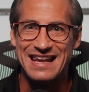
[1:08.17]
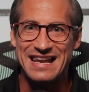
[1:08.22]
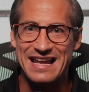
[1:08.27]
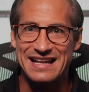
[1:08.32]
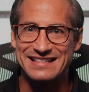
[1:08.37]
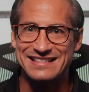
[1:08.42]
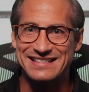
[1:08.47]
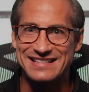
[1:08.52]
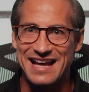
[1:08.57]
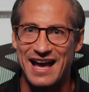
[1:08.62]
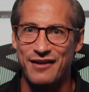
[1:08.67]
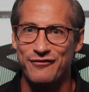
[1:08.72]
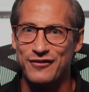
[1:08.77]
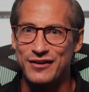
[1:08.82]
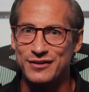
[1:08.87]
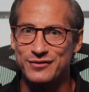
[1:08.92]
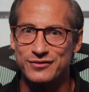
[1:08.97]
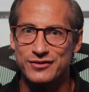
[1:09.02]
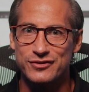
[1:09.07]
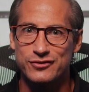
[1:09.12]
Let's dive
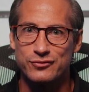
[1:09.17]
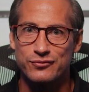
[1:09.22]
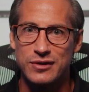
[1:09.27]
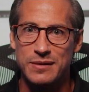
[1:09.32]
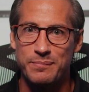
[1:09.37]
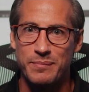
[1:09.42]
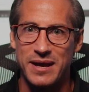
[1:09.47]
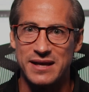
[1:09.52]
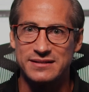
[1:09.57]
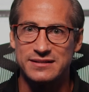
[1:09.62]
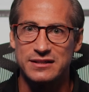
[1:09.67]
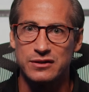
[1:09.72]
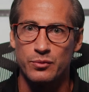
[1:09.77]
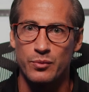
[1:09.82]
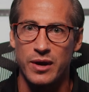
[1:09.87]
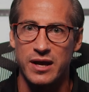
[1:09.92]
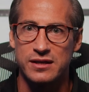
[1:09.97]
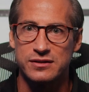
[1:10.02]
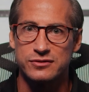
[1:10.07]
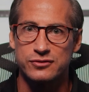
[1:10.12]
into the 3 basic
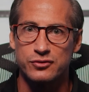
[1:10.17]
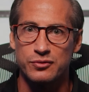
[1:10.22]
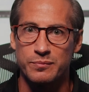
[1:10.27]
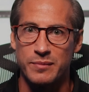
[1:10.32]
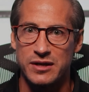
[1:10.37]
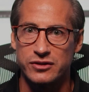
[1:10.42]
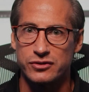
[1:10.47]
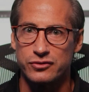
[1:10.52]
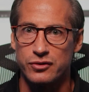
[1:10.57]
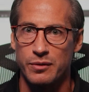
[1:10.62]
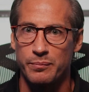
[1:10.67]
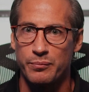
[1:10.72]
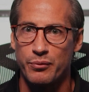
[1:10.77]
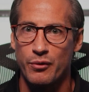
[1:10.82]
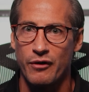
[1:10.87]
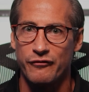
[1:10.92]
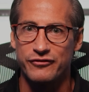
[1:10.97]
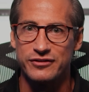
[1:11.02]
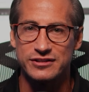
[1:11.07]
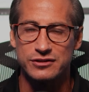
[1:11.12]
ways to measure your
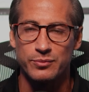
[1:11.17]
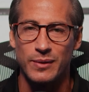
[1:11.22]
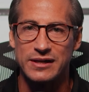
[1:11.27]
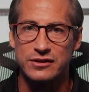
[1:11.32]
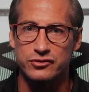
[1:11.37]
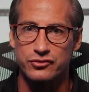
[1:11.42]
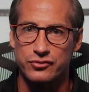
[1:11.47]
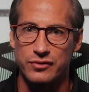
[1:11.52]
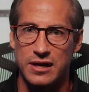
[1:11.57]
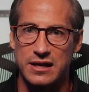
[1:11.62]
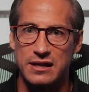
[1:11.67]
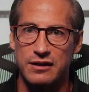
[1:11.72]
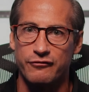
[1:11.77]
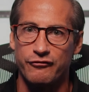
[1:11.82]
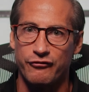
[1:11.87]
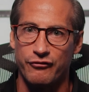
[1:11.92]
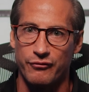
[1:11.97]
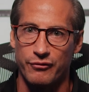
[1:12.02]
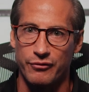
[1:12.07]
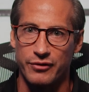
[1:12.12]
profits while trading
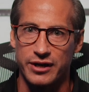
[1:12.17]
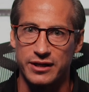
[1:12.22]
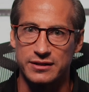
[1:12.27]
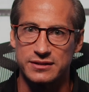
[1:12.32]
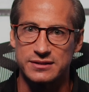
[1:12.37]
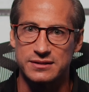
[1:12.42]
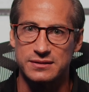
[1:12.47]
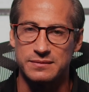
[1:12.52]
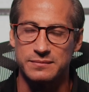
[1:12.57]
Forex.